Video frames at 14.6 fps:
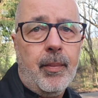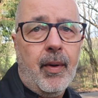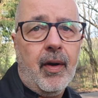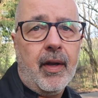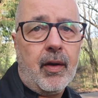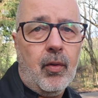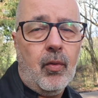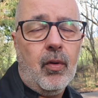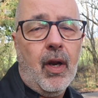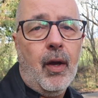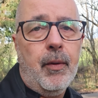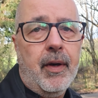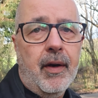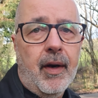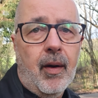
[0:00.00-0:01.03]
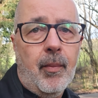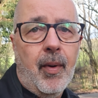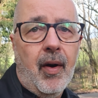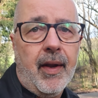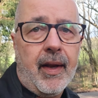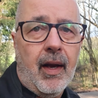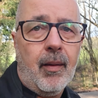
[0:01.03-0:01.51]
our bike or loading our
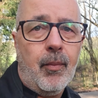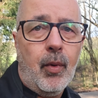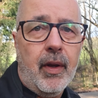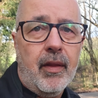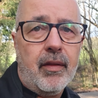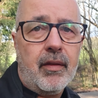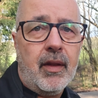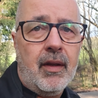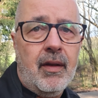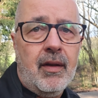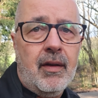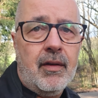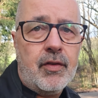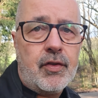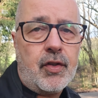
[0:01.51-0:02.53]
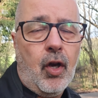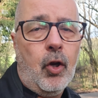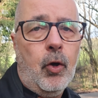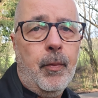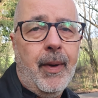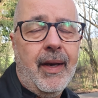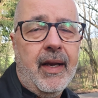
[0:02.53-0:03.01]
bike up with
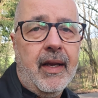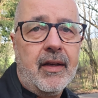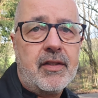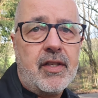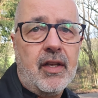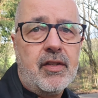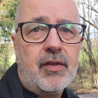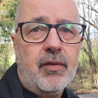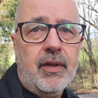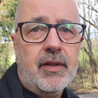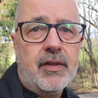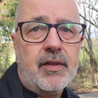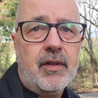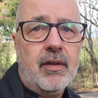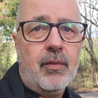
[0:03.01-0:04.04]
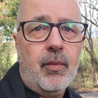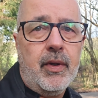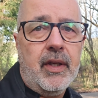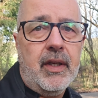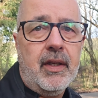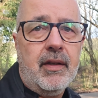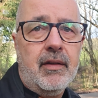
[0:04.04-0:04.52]
so many accessories that
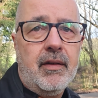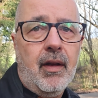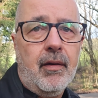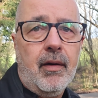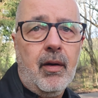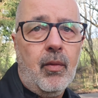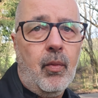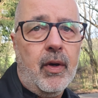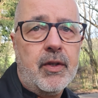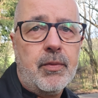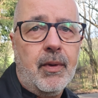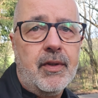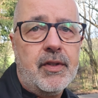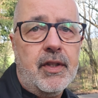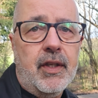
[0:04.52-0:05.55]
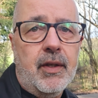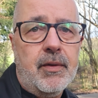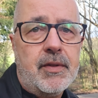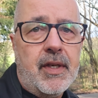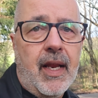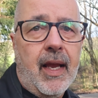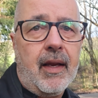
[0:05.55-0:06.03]
we don't know which one to
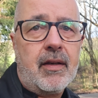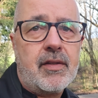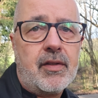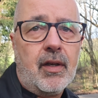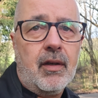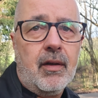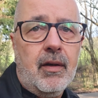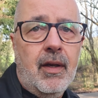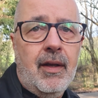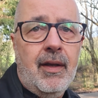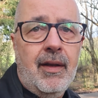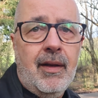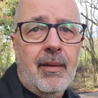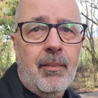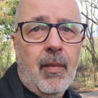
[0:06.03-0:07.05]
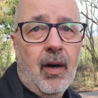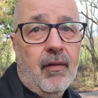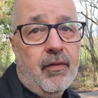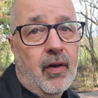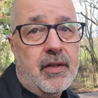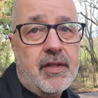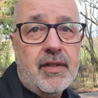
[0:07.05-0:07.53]
use next. So my
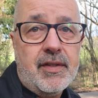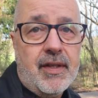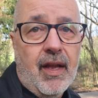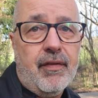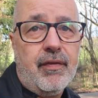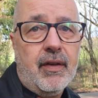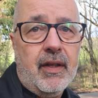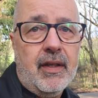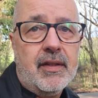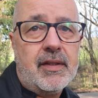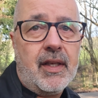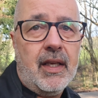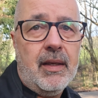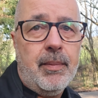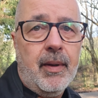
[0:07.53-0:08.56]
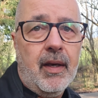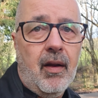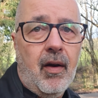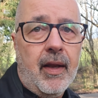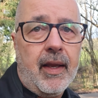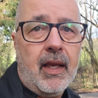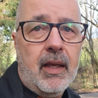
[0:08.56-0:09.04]
advice is definitely to keep it
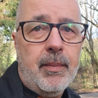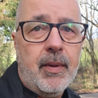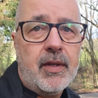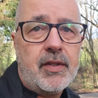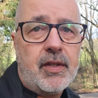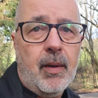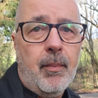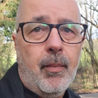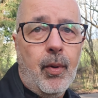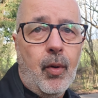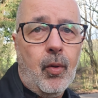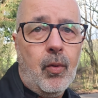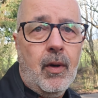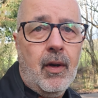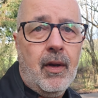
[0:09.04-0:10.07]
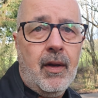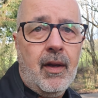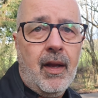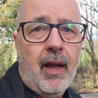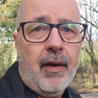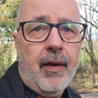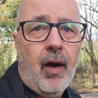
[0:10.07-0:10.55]
light, keep it simple.
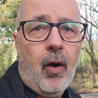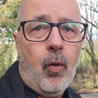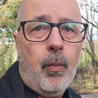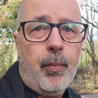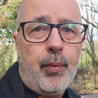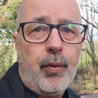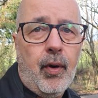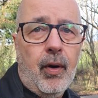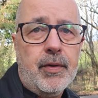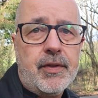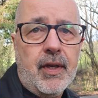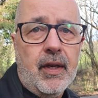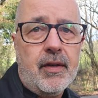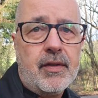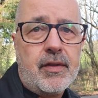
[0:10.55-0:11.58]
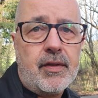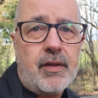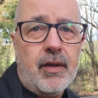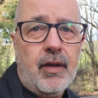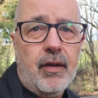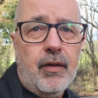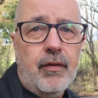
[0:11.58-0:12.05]
And the whole process
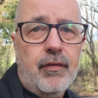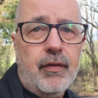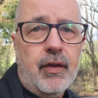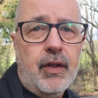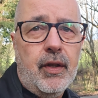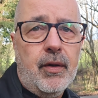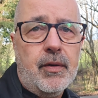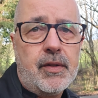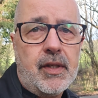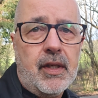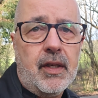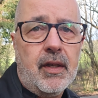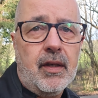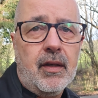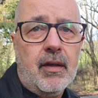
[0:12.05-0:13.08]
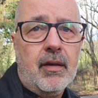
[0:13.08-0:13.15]
of using